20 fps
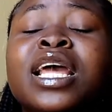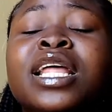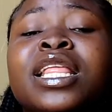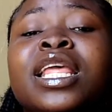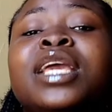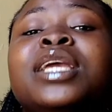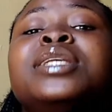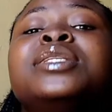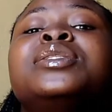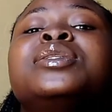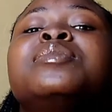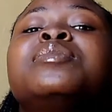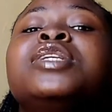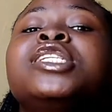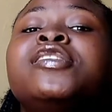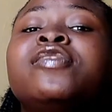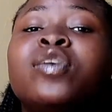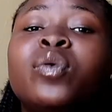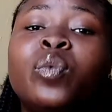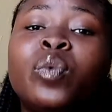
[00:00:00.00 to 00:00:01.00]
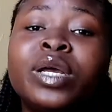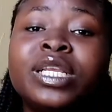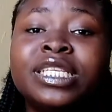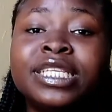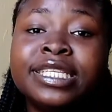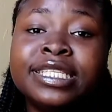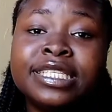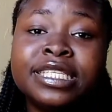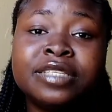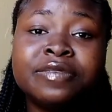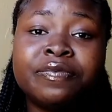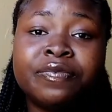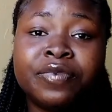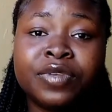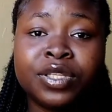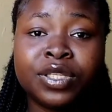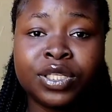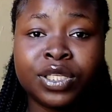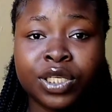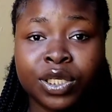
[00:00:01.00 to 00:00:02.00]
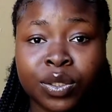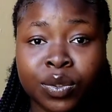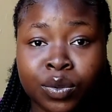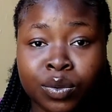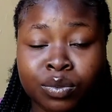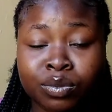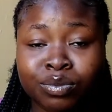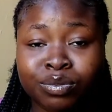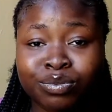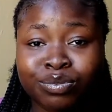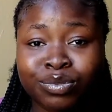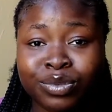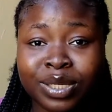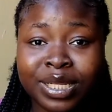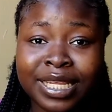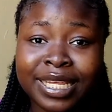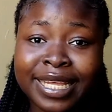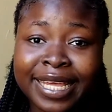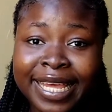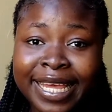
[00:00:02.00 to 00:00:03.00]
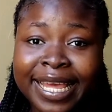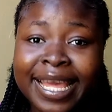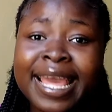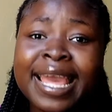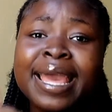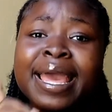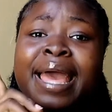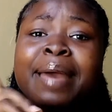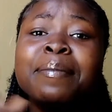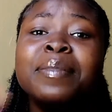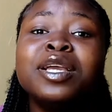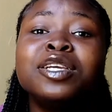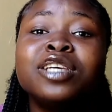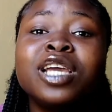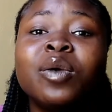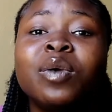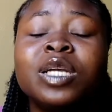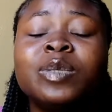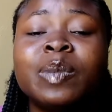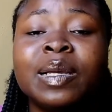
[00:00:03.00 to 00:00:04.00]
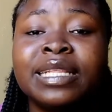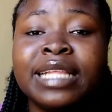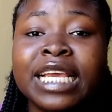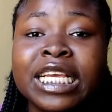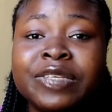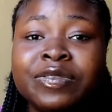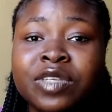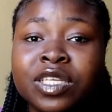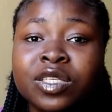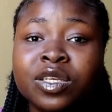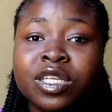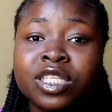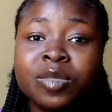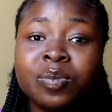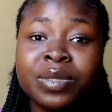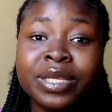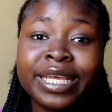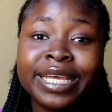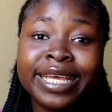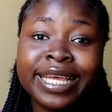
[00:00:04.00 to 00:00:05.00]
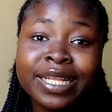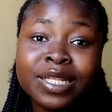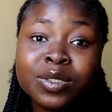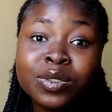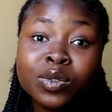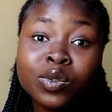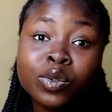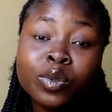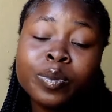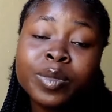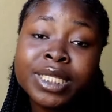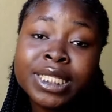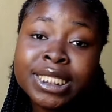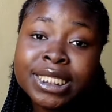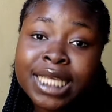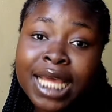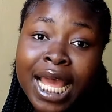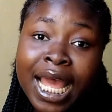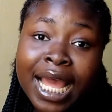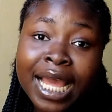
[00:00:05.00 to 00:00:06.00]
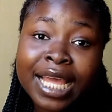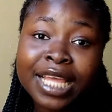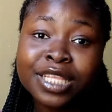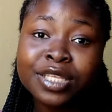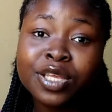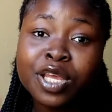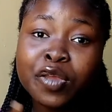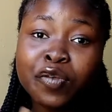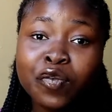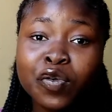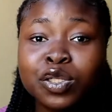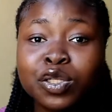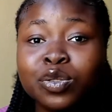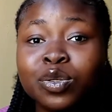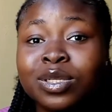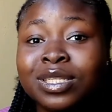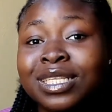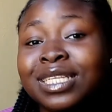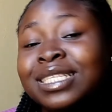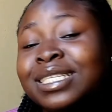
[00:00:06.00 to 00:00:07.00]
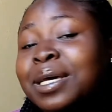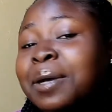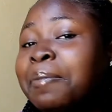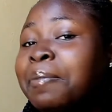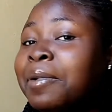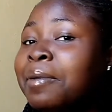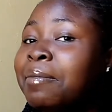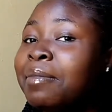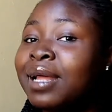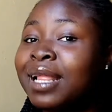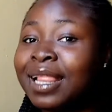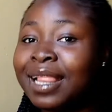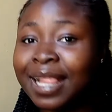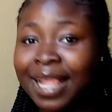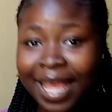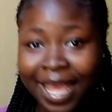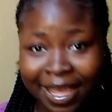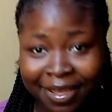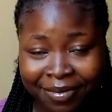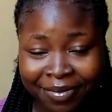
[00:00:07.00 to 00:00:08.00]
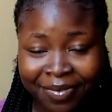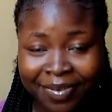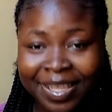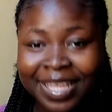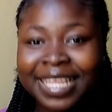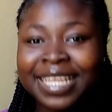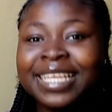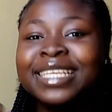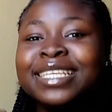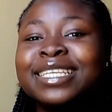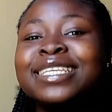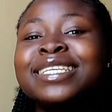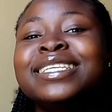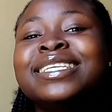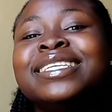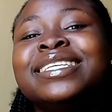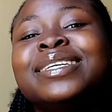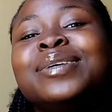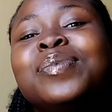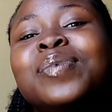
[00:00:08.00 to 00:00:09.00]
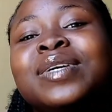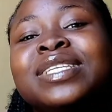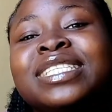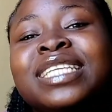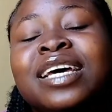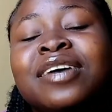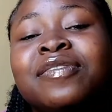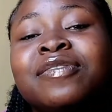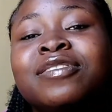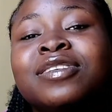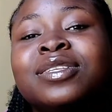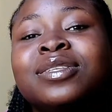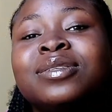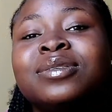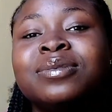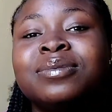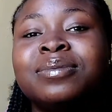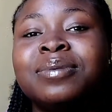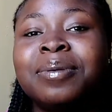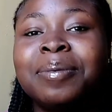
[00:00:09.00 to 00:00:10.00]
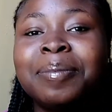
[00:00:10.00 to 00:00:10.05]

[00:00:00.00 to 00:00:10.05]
Thank you so much for watching this video. Okay, make sure you watch my next video. It's going to be a get to know me tag, so if you want to know this about my life, watch that video.